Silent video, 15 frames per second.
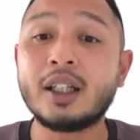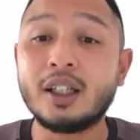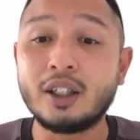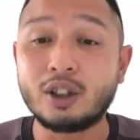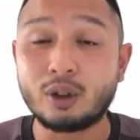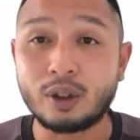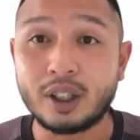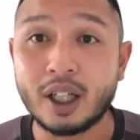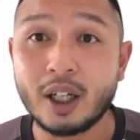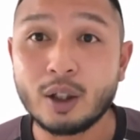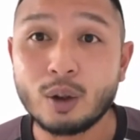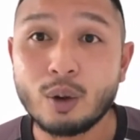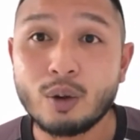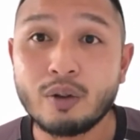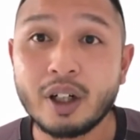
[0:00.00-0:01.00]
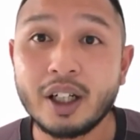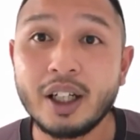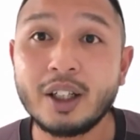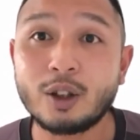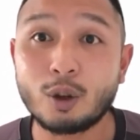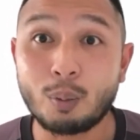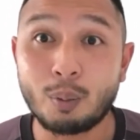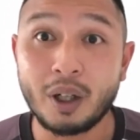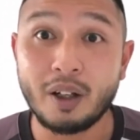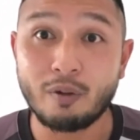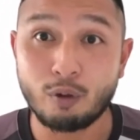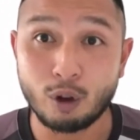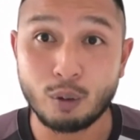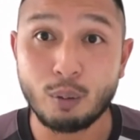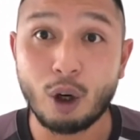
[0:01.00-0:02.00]
is to get you ready to play
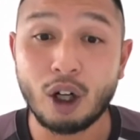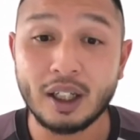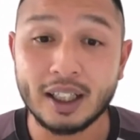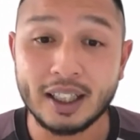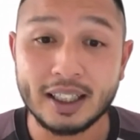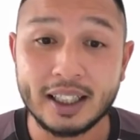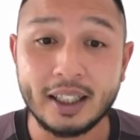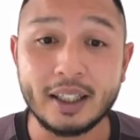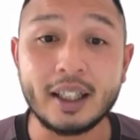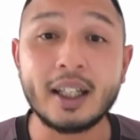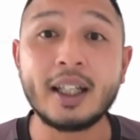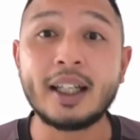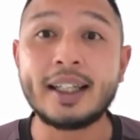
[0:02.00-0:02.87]
football again.